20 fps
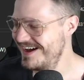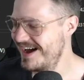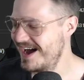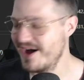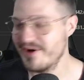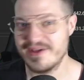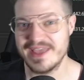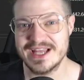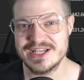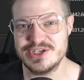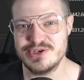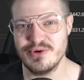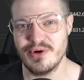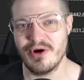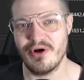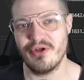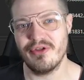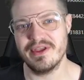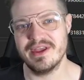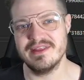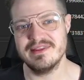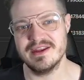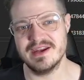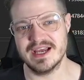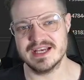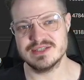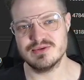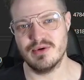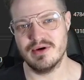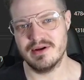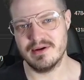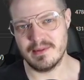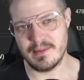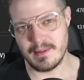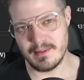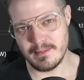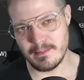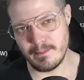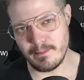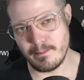I'll catch you all in the next one.
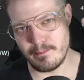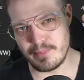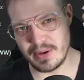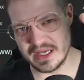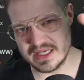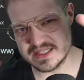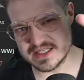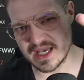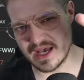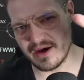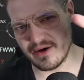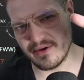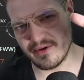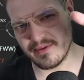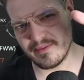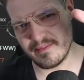Peace out.